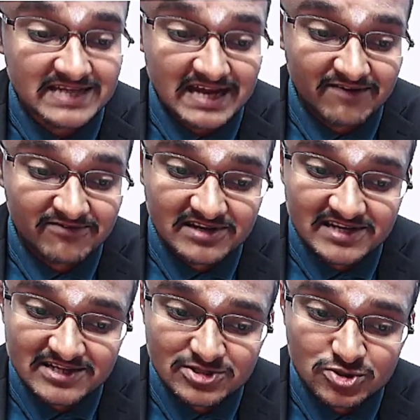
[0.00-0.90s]

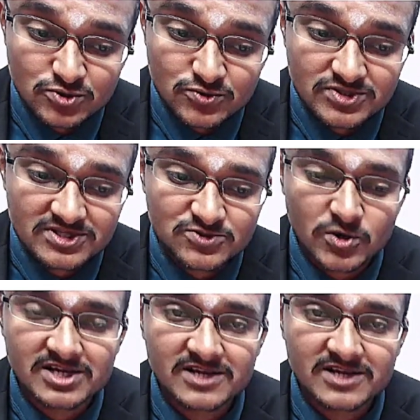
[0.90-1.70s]
traveling through this water